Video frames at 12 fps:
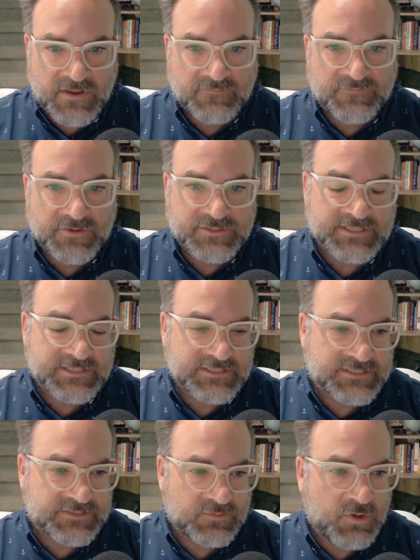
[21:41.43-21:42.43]

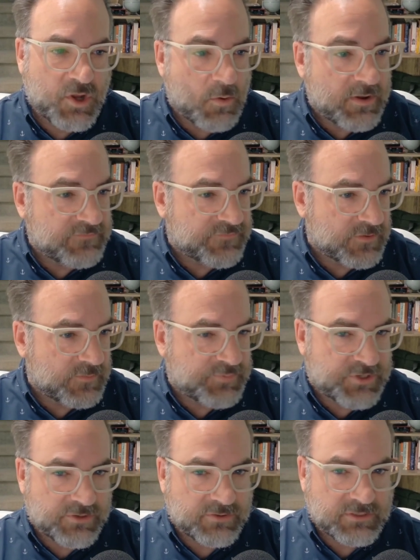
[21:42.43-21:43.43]
versus going for a
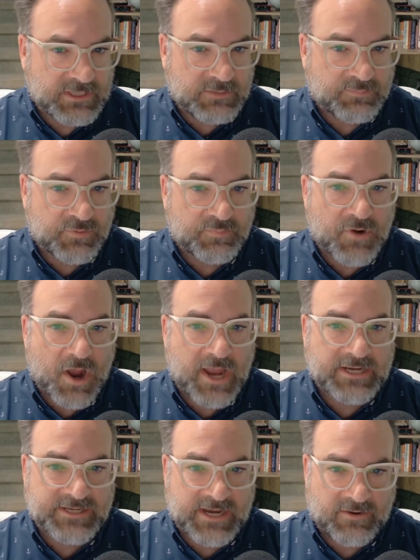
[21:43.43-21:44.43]
purely
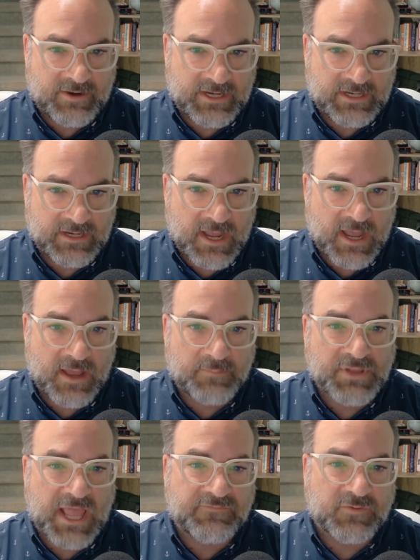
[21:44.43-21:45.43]
proprietary
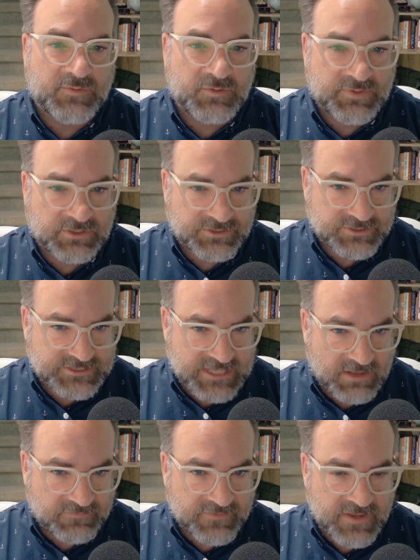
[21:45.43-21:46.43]
platform you build
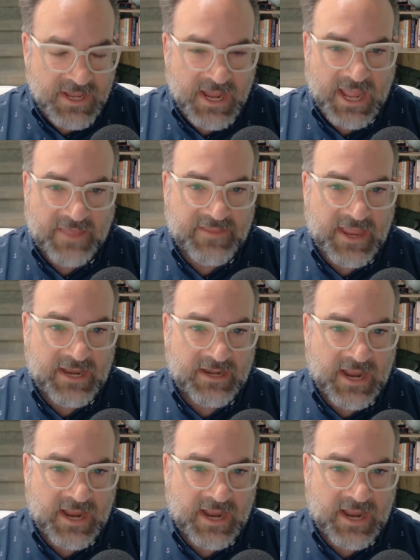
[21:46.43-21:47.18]
yourself? And then